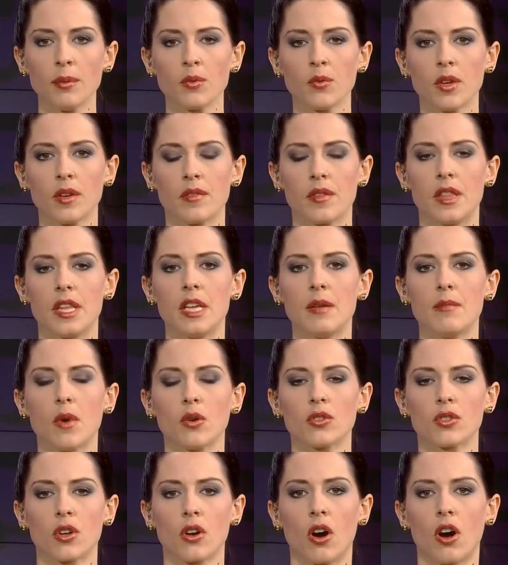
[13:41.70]
One of the
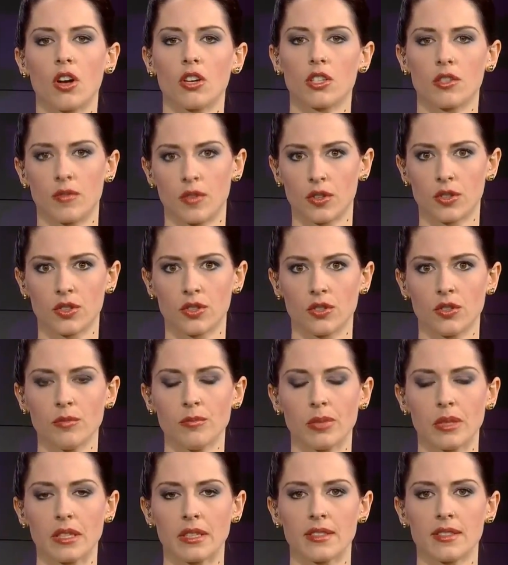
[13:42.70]
most controversial
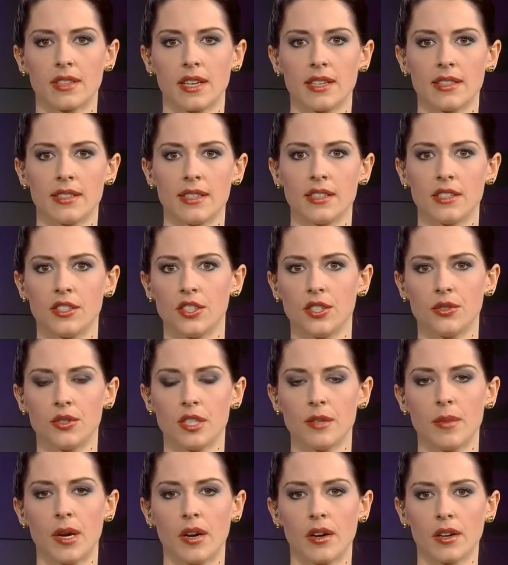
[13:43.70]
and politicized issues
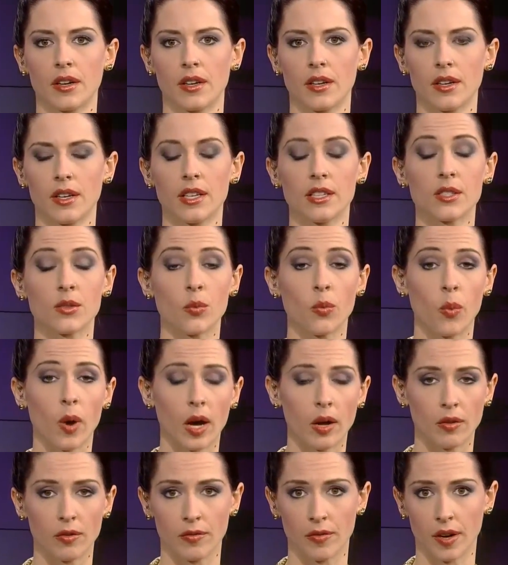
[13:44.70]
in America is
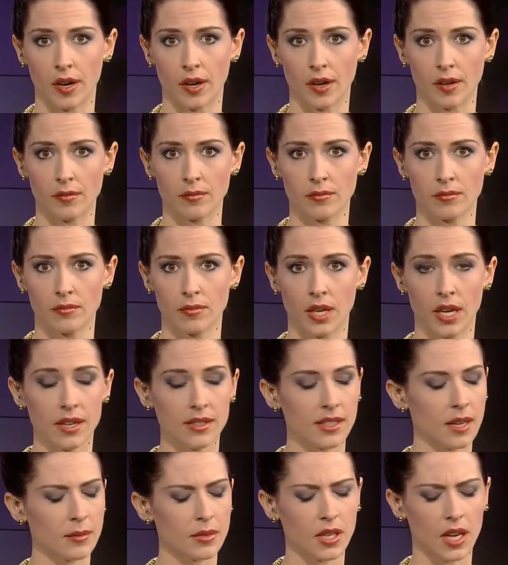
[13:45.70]
welfare.
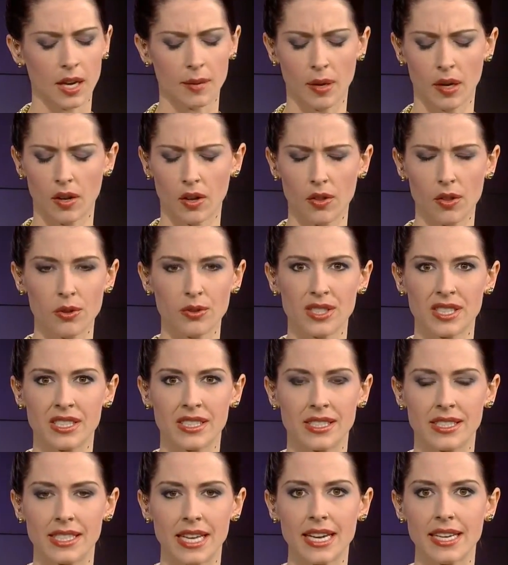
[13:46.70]
Yes, I'm talking about all those
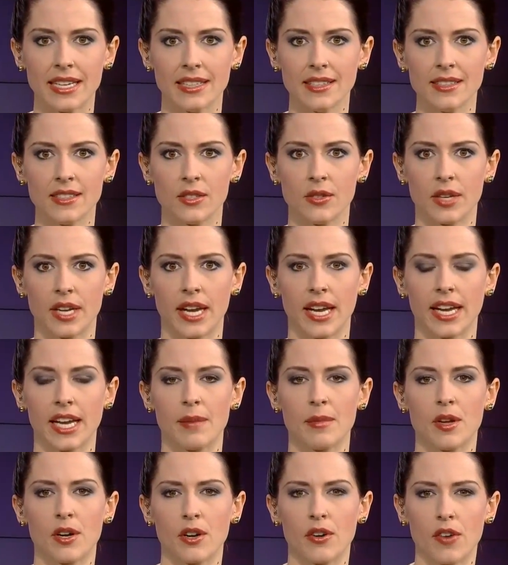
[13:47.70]
statists who can't
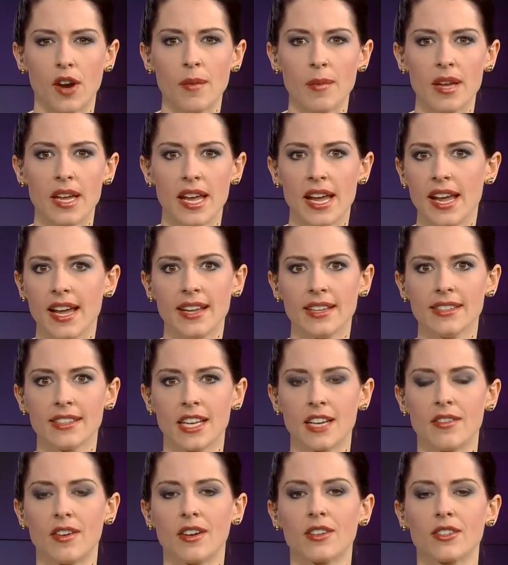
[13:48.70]
keep their grubby hands
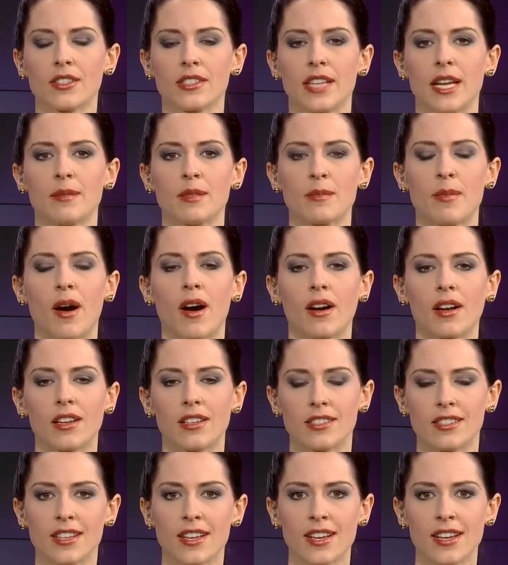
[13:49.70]
out of Uncle Sam's
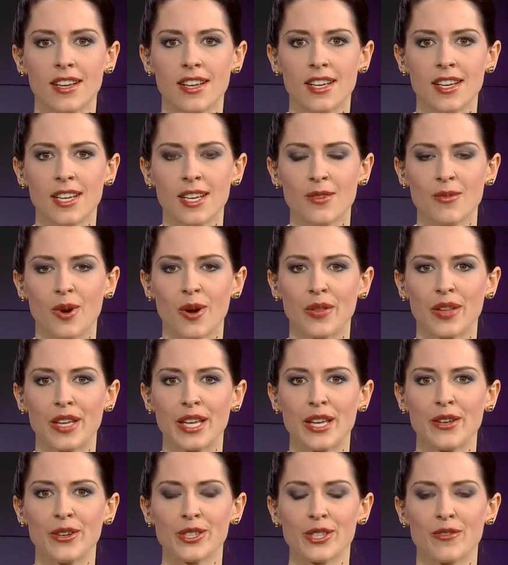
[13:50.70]
pockets. Well, on the
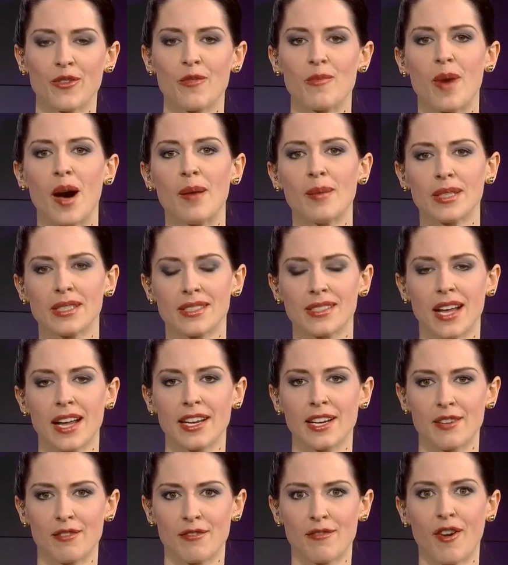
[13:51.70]
heels of Obama
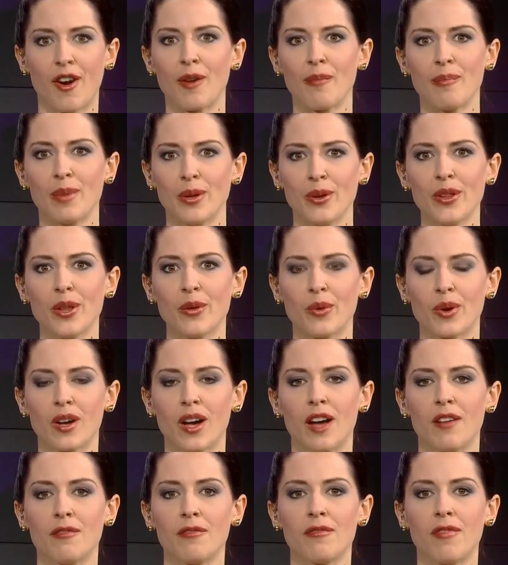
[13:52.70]
signing a farm bill that will
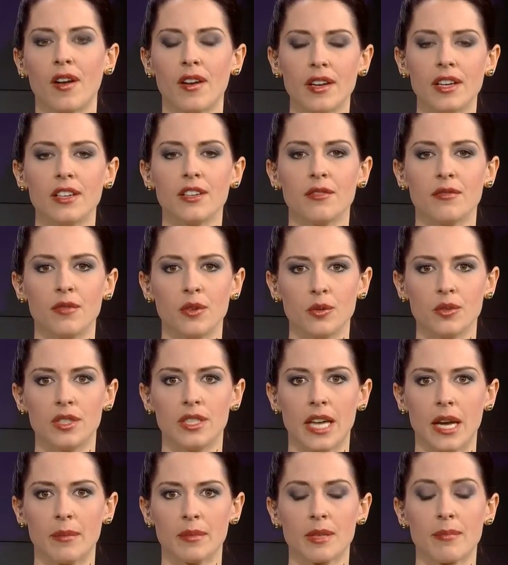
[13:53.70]
cut funding to food
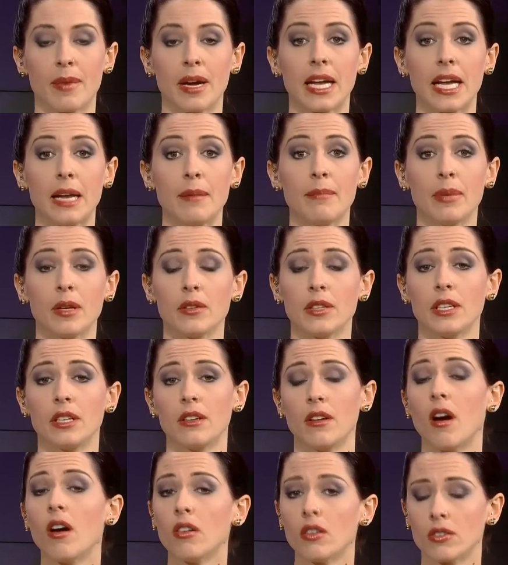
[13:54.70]
stamps by $8 billion,